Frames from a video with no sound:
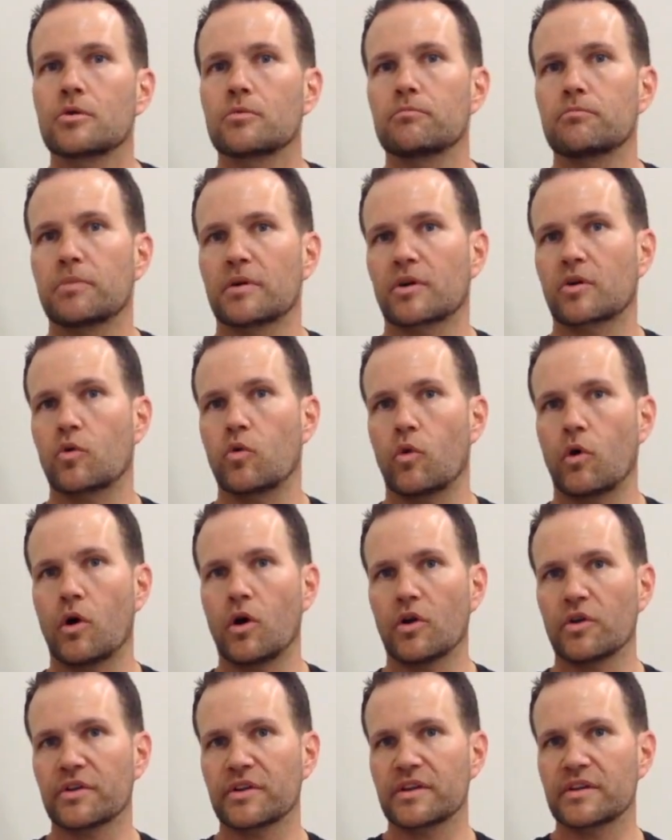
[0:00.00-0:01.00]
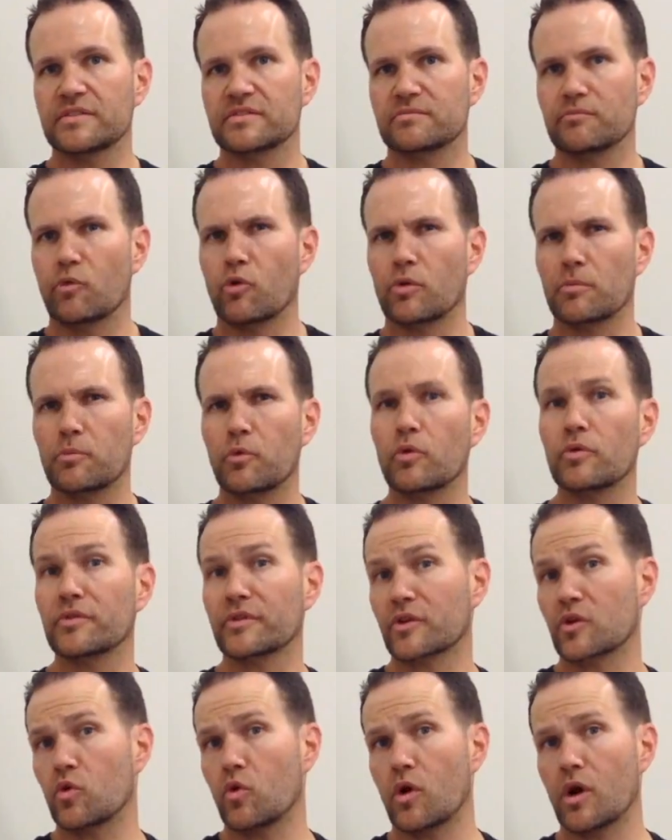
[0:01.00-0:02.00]
but quality is more important than
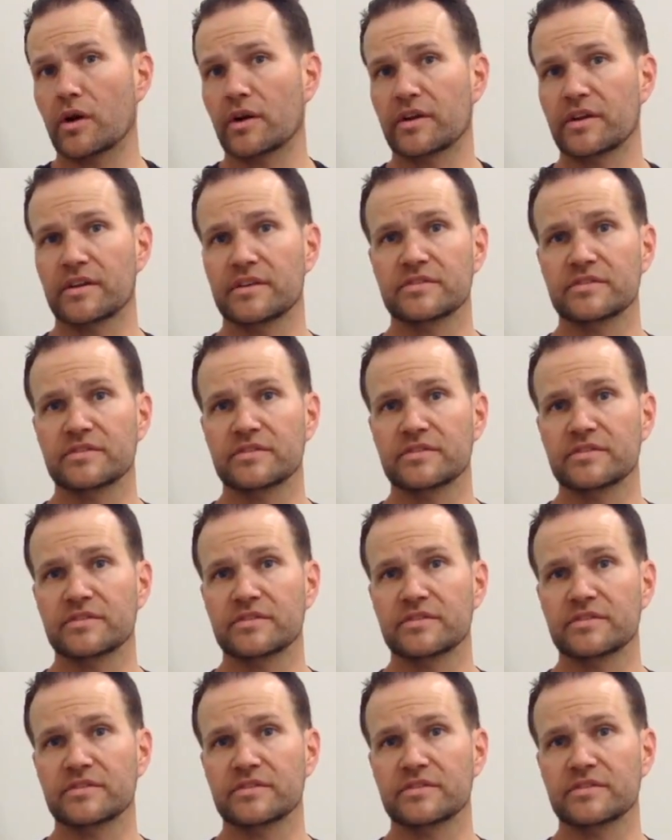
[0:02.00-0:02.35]
quantity.